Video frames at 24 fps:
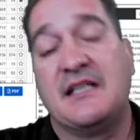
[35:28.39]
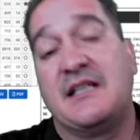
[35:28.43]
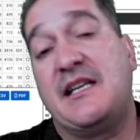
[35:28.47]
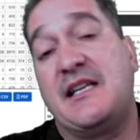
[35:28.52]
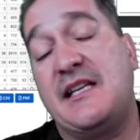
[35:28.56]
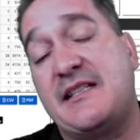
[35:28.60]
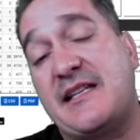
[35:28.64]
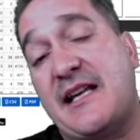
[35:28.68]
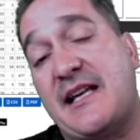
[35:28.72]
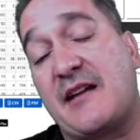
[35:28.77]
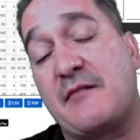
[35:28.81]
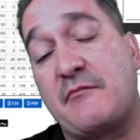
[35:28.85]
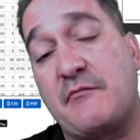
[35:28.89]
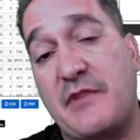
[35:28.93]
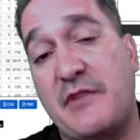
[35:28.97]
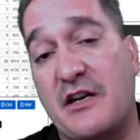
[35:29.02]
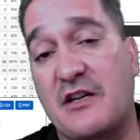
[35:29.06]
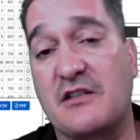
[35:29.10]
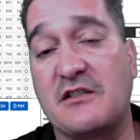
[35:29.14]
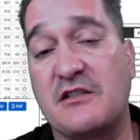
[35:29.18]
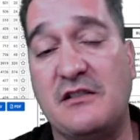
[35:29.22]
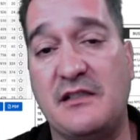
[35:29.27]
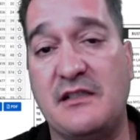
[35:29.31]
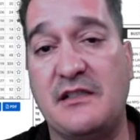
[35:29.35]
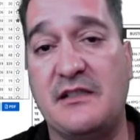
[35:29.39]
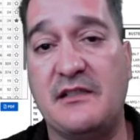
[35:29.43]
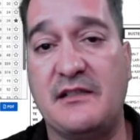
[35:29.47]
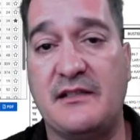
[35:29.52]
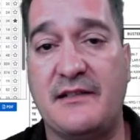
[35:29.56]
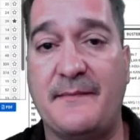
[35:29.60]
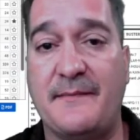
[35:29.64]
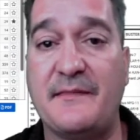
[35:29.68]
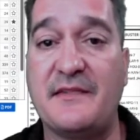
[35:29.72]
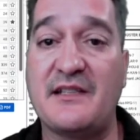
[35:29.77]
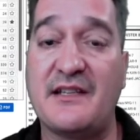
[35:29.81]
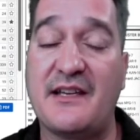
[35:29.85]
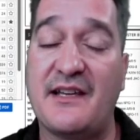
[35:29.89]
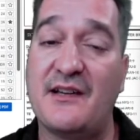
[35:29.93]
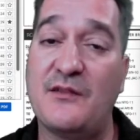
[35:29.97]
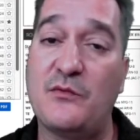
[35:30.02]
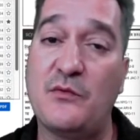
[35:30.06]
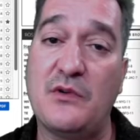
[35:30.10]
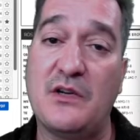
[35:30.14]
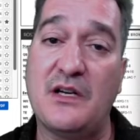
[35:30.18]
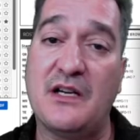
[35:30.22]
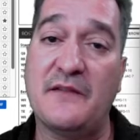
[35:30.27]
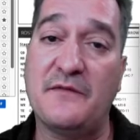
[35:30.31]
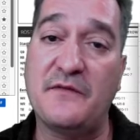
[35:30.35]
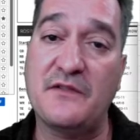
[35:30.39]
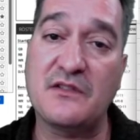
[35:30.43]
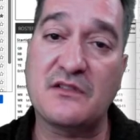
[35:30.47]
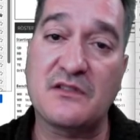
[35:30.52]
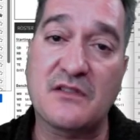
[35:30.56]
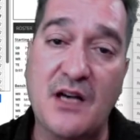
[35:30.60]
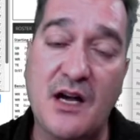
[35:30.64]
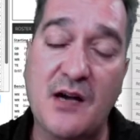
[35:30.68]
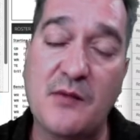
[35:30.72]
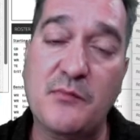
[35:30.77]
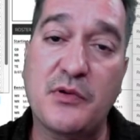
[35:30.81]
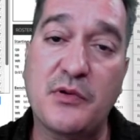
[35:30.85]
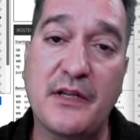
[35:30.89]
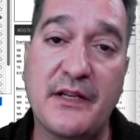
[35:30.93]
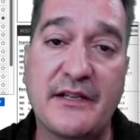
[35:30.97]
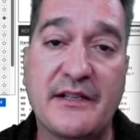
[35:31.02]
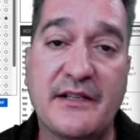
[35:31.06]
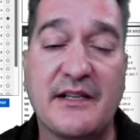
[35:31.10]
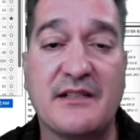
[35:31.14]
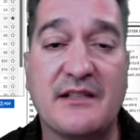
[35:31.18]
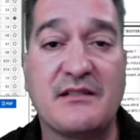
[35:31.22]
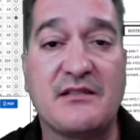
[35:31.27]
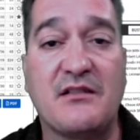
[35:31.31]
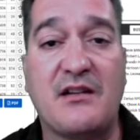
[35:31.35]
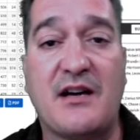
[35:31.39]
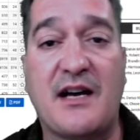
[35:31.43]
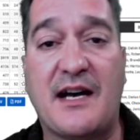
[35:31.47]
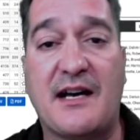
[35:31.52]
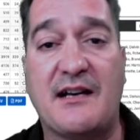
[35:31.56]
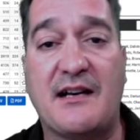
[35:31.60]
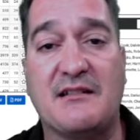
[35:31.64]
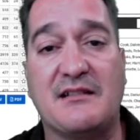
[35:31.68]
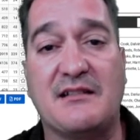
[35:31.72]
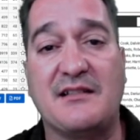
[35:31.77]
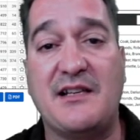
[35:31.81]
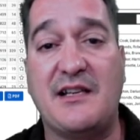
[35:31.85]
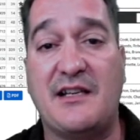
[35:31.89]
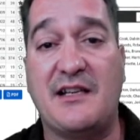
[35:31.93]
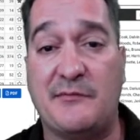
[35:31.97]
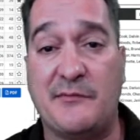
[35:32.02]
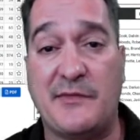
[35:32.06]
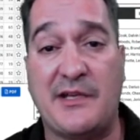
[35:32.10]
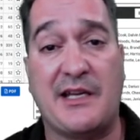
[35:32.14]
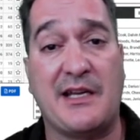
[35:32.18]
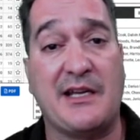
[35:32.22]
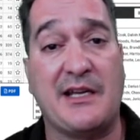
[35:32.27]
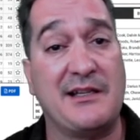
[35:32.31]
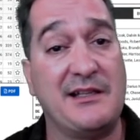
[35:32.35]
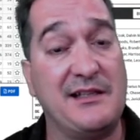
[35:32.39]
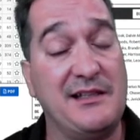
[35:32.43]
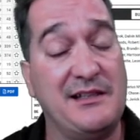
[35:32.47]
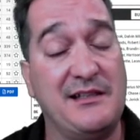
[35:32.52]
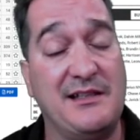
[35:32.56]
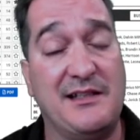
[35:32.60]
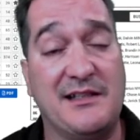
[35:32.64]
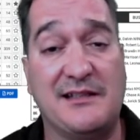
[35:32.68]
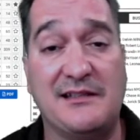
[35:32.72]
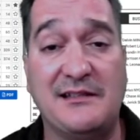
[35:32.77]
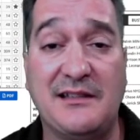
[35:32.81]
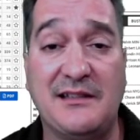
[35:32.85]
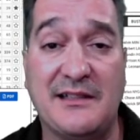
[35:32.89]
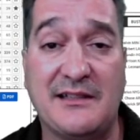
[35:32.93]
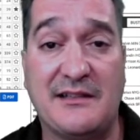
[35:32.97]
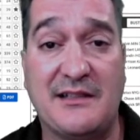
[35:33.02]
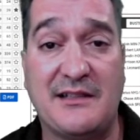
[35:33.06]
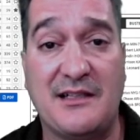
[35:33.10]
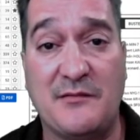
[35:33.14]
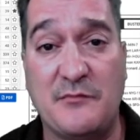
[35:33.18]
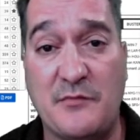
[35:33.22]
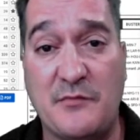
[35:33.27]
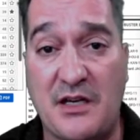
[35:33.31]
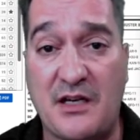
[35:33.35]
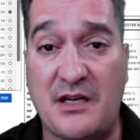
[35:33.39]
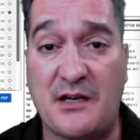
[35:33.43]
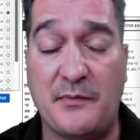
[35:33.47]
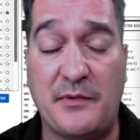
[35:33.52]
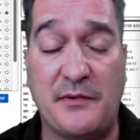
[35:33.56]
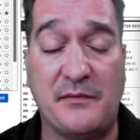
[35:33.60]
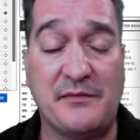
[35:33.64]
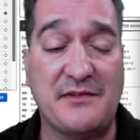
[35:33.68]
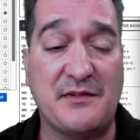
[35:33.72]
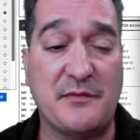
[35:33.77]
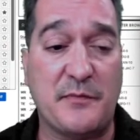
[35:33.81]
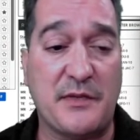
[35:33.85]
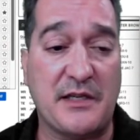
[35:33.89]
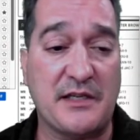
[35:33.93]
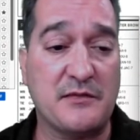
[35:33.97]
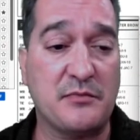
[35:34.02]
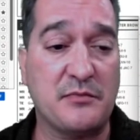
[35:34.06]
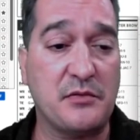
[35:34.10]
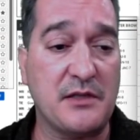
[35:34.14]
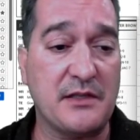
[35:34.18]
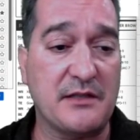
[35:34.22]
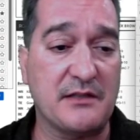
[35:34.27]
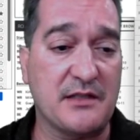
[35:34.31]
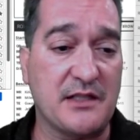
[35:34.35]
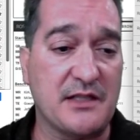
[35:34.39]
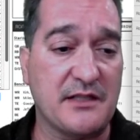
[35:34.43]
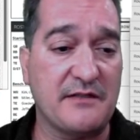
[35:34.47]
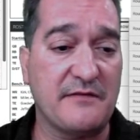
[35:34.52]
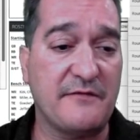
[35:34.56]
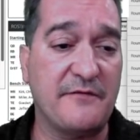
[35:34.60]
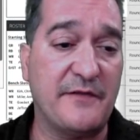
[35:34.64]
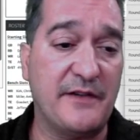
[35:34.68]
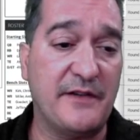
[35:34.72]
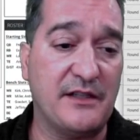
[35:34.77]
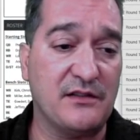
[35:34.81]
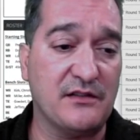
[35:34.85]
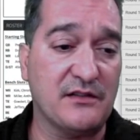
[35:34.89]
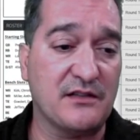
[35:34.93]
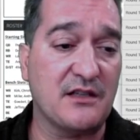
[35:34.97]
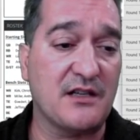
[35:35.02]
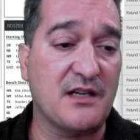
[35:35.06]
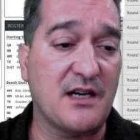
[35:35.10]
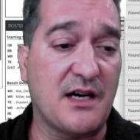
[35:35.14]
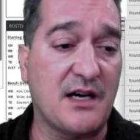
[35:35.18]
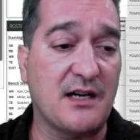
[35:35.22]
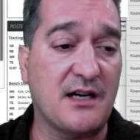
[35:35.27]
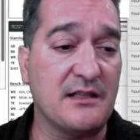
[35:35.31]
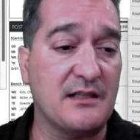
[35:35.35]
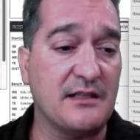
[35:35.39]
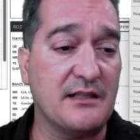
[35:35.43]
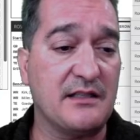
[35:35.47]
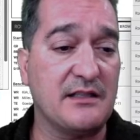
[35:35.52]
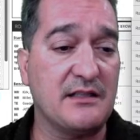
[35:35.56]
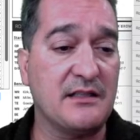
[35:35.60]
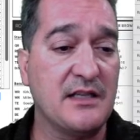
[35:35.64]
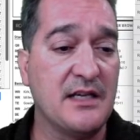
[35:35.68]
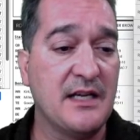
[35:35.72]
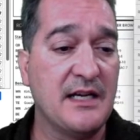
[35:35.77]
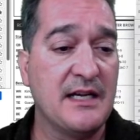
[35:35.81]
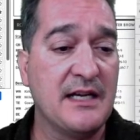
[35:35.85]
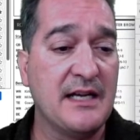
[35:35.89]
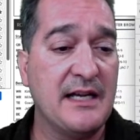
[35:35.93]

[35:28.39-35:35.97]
He's out of Maryland. I'm going to tell you what, if you saw him play against Ohio State, man, he like lit them up. He was the best player on the field in college.